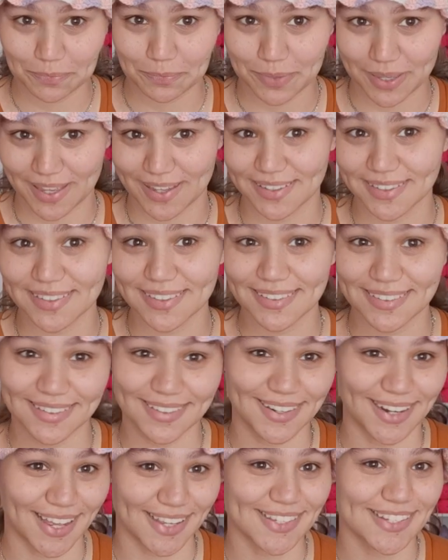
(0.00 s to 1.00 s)
pink
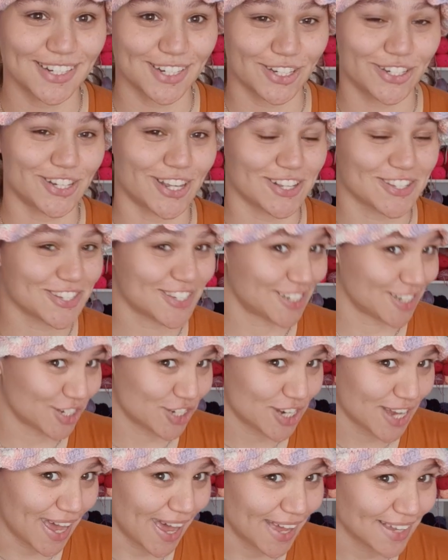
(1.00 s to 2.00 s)
cluster shell
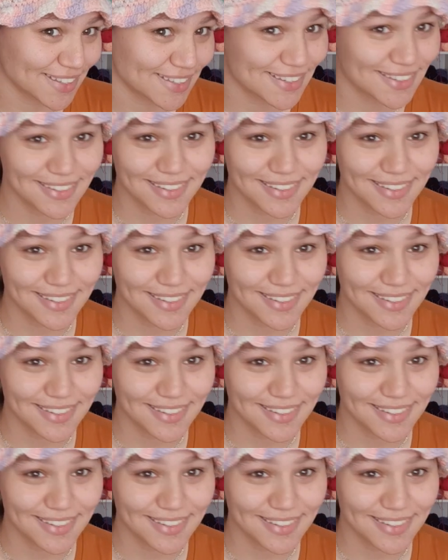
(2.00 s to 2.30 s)
stitch hat?